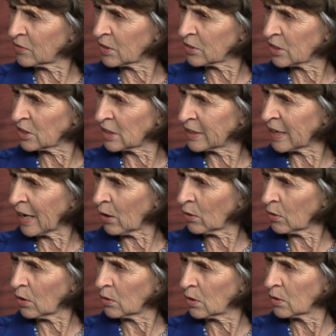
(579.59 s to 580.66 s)
version now.
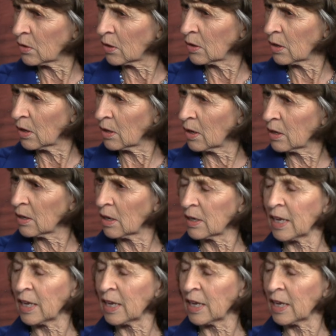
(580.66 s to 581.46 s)
Yeah, the Inspired version.